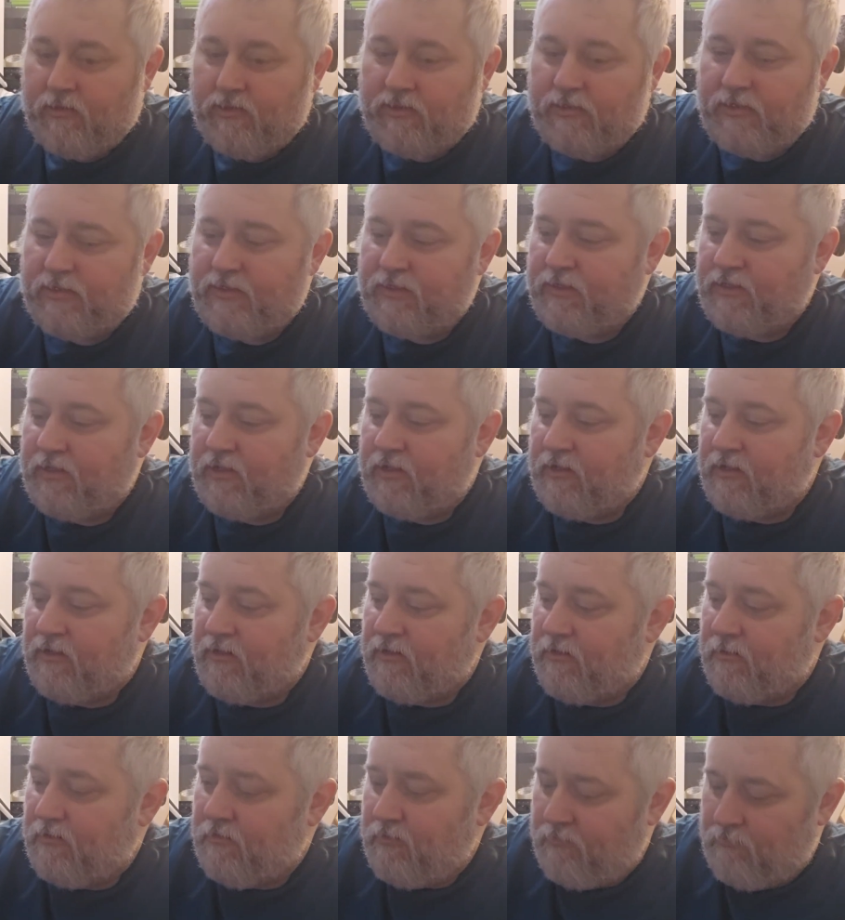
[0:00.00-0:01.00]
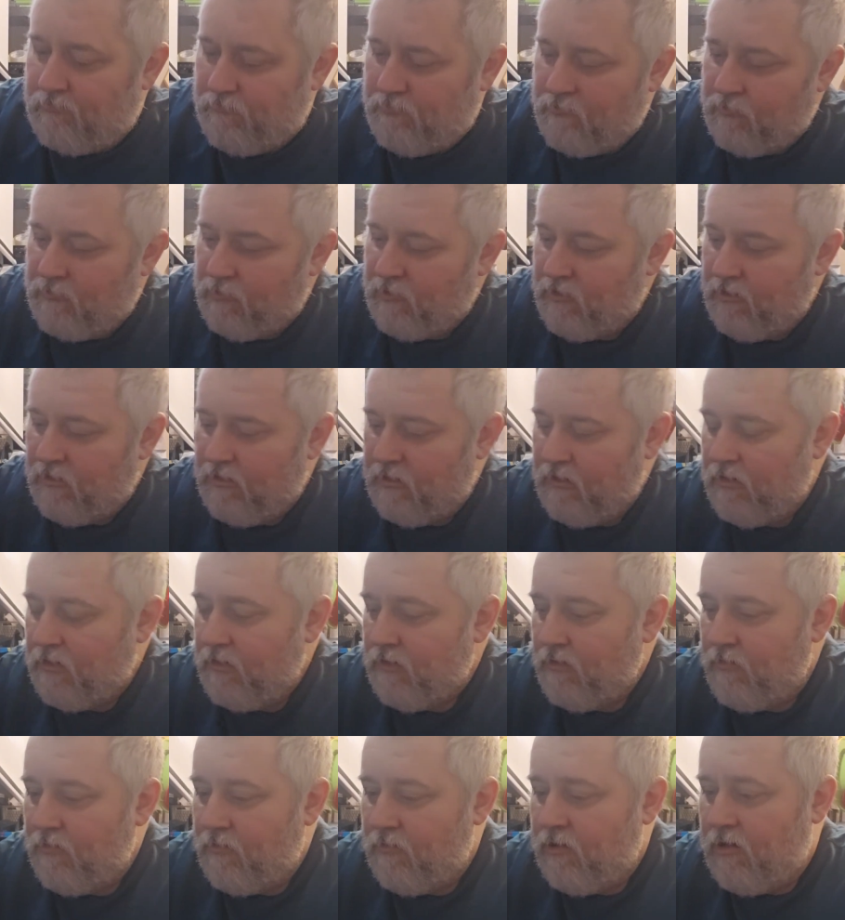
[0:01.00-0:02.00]
just a second
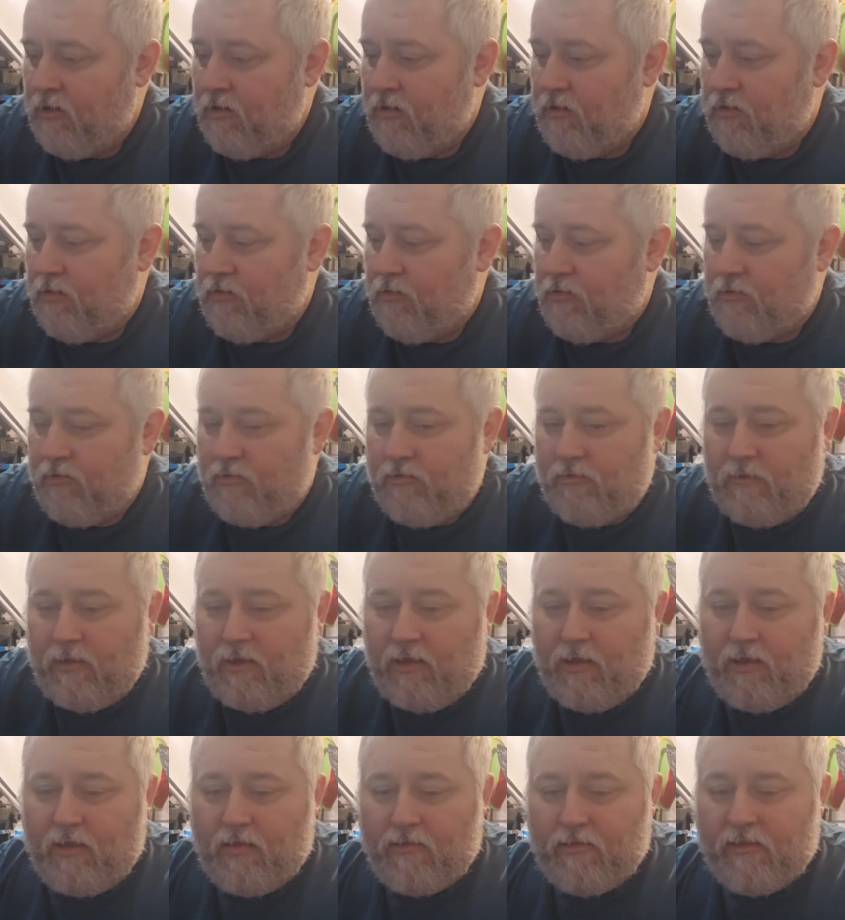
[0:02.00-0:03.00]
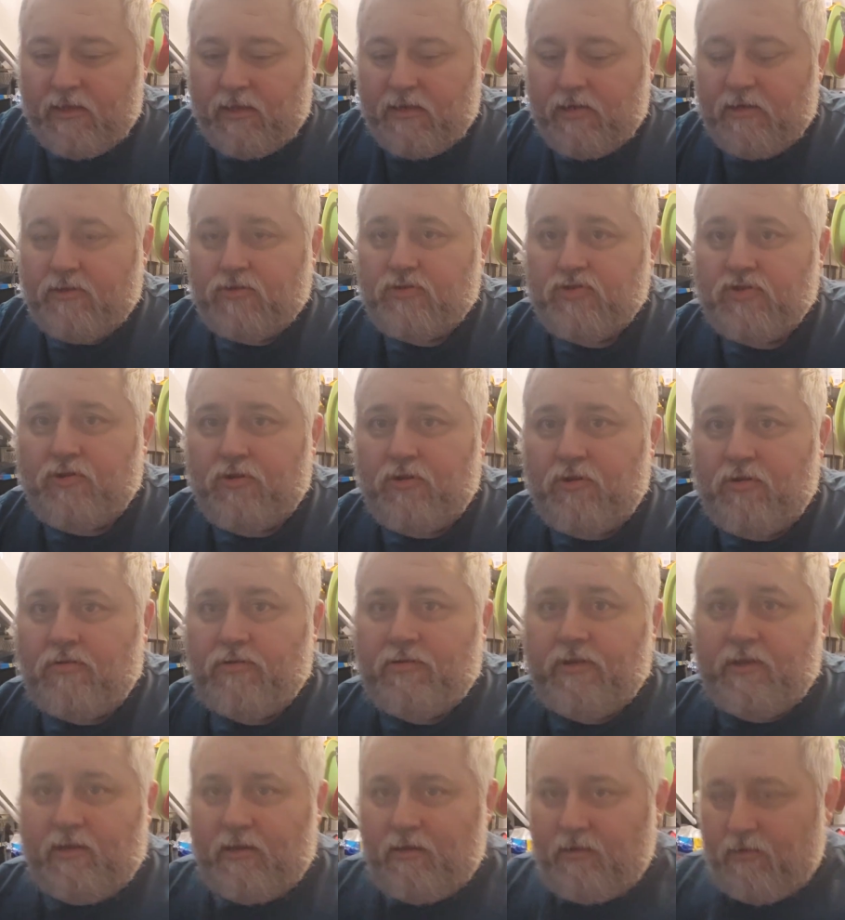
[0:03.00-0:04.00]
here. Whoa, well, let it
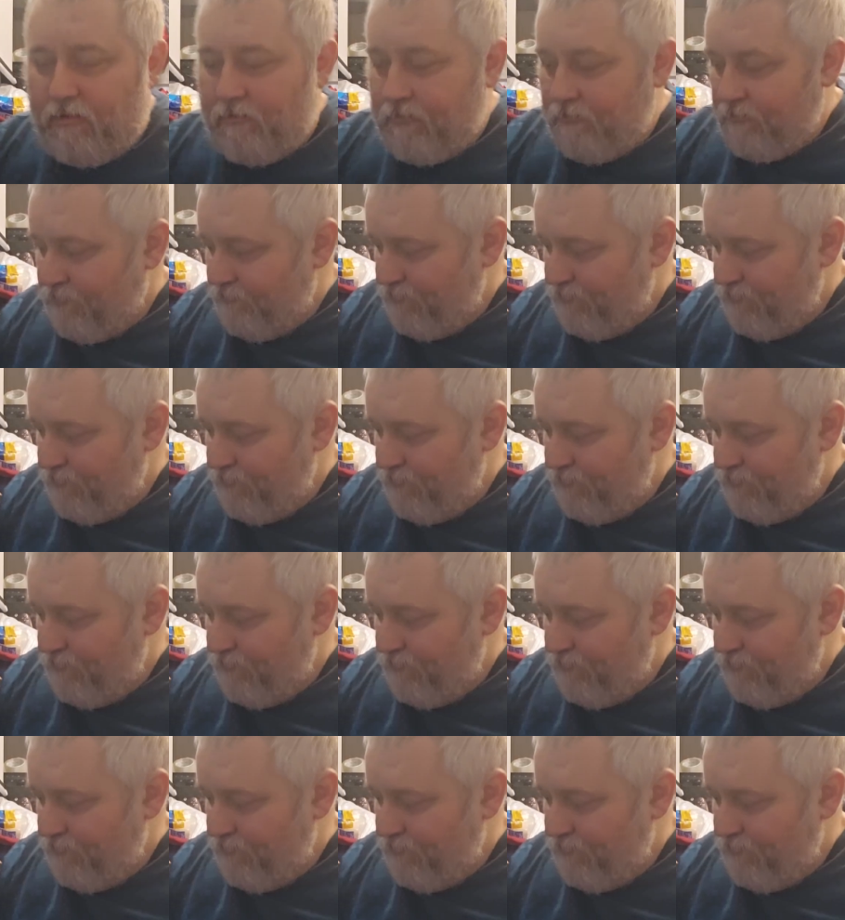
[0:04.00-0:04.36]
control here.